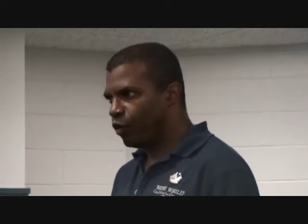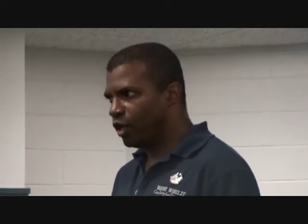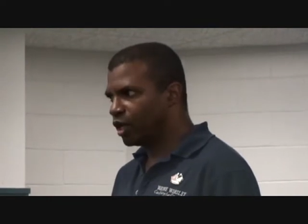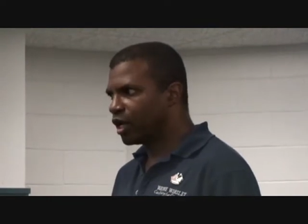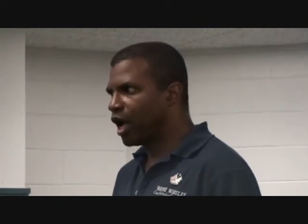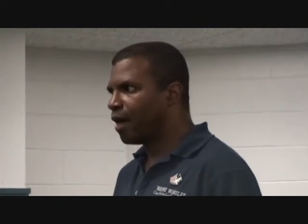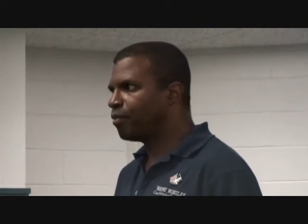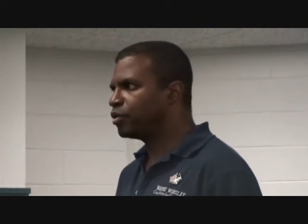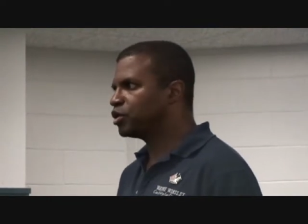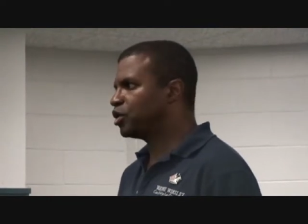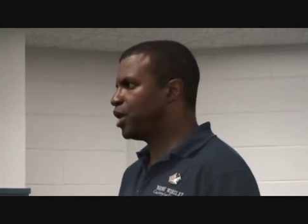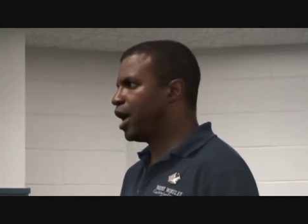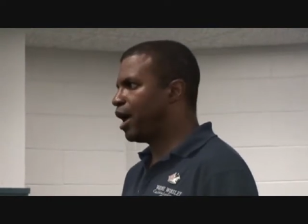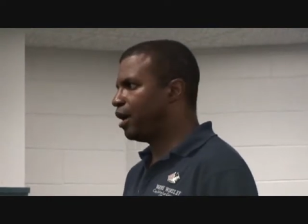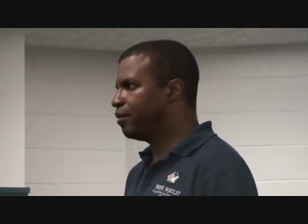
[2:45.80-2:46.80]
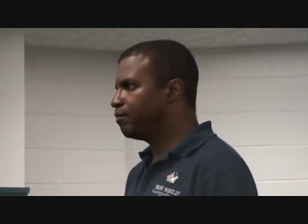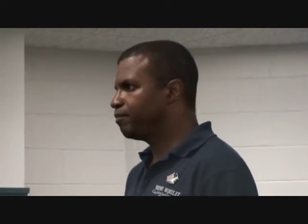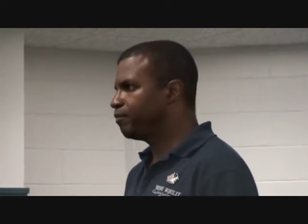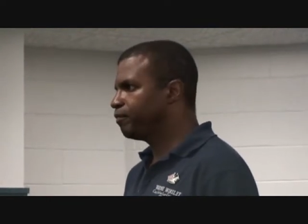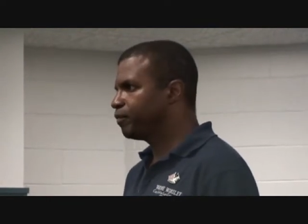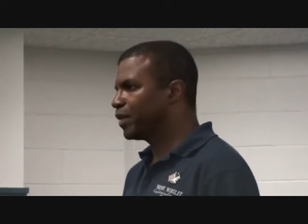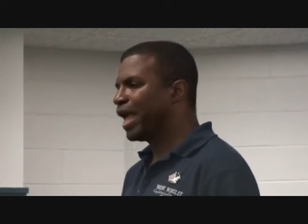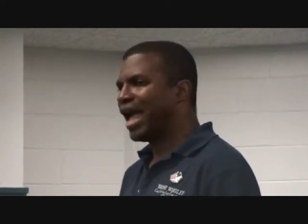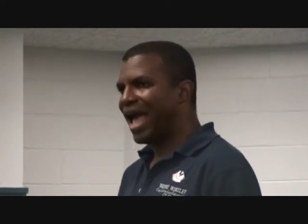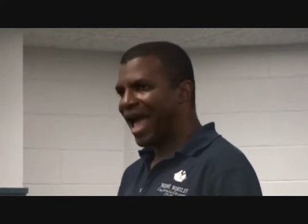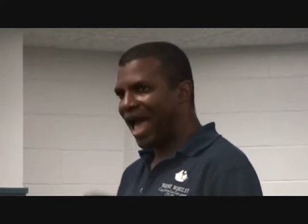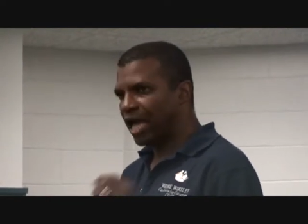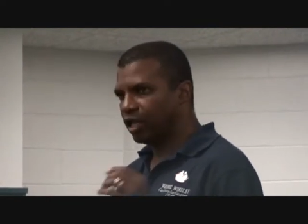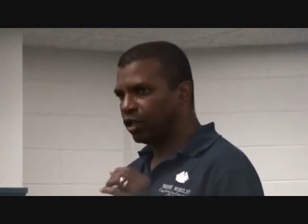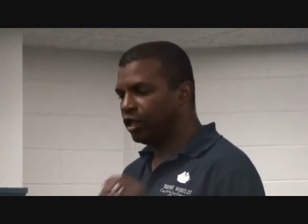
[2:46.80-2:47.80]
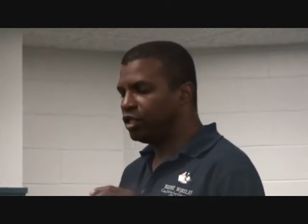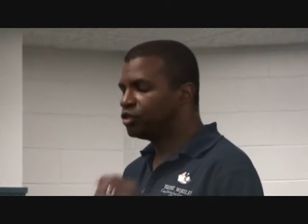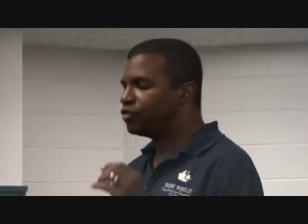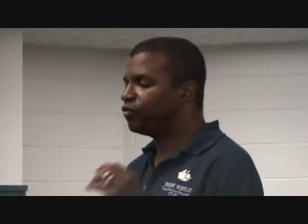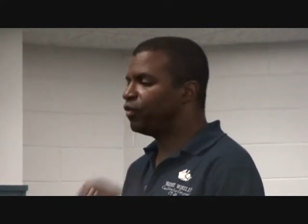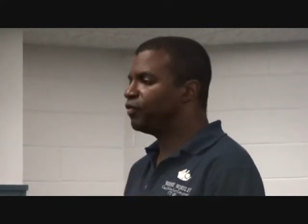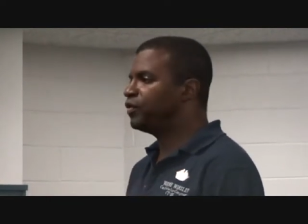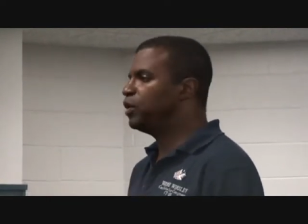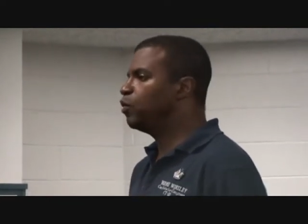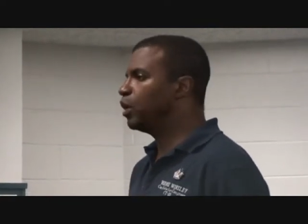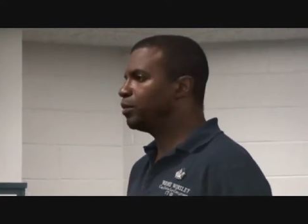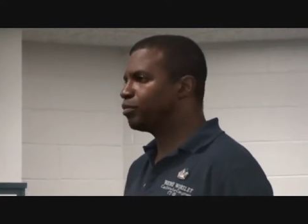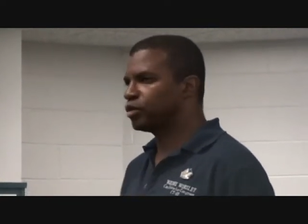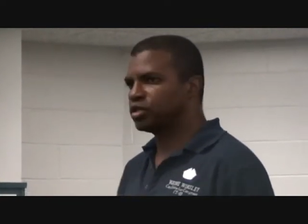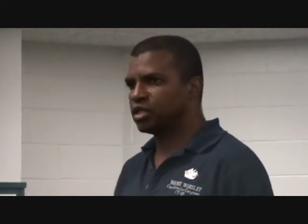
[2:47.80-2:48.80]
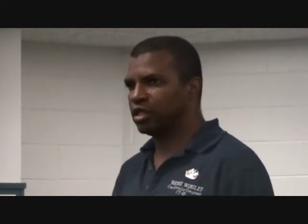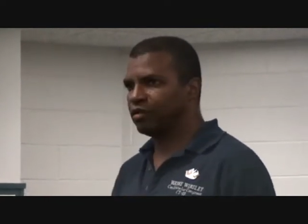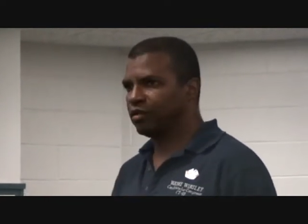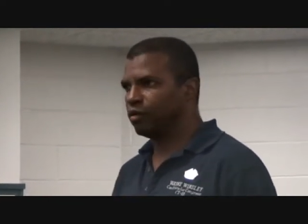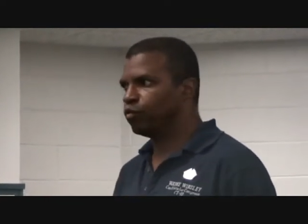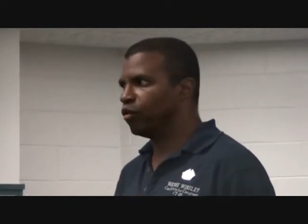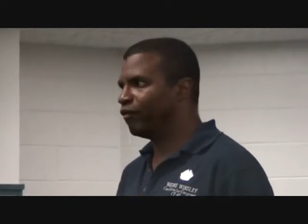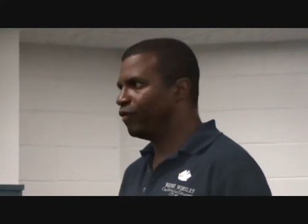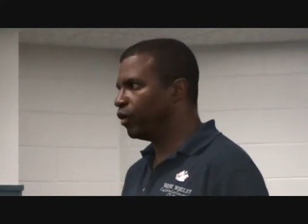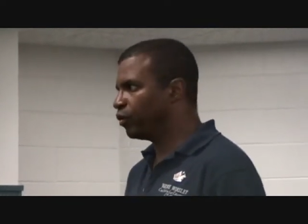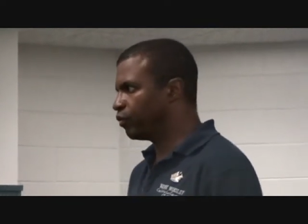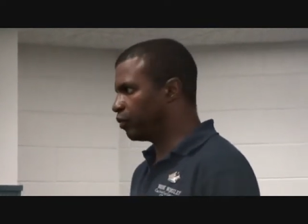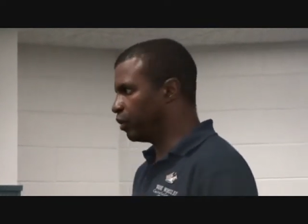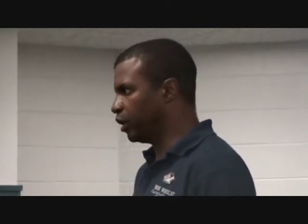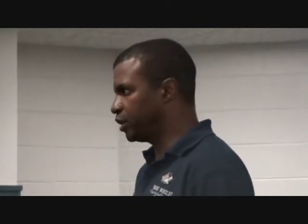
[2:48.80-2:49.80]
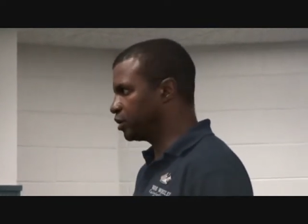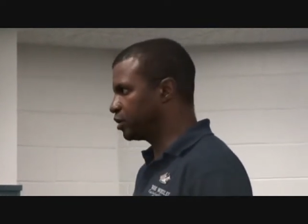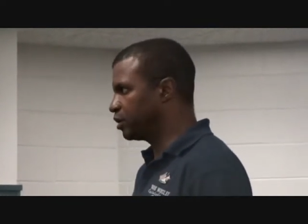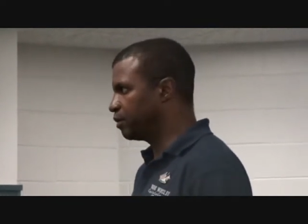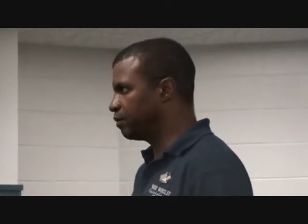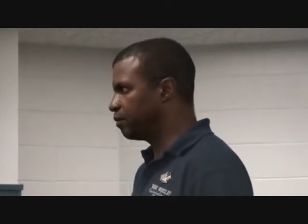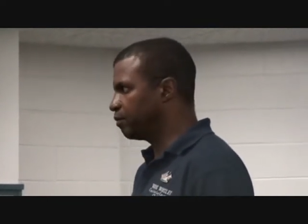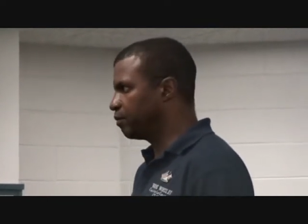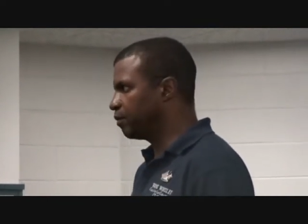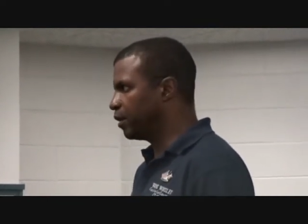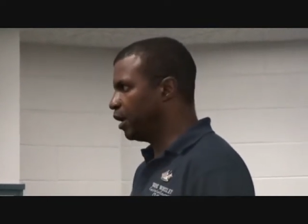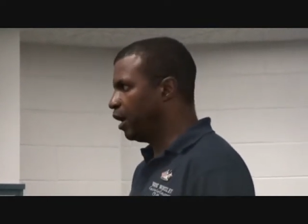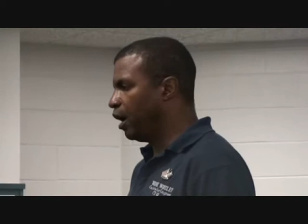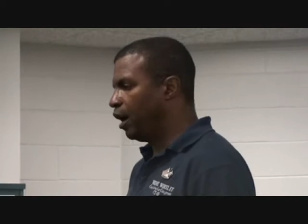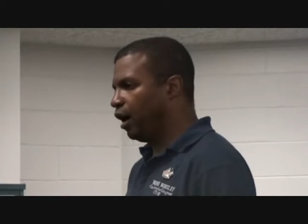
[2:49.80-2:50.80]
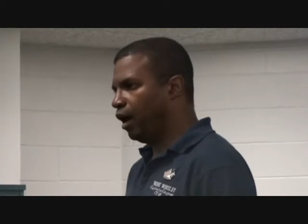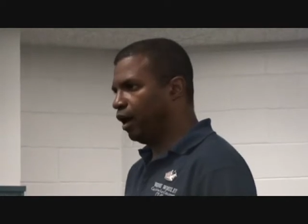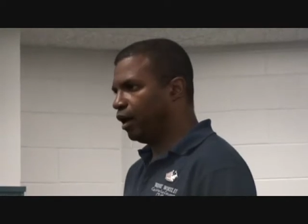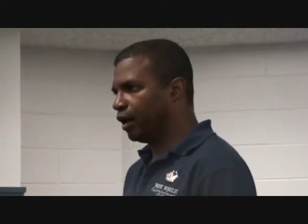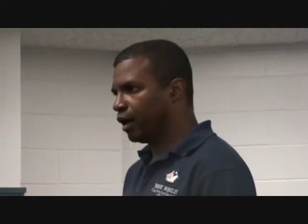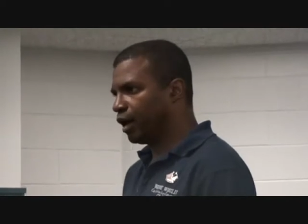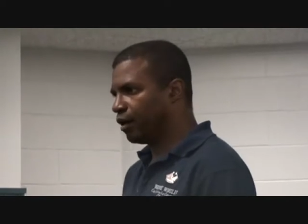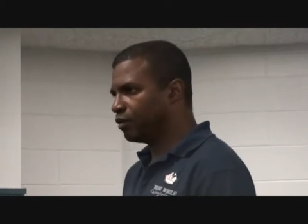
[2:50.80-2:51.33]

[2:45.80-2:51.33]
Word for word: We accomplished that. At least 51% of them will vote for us.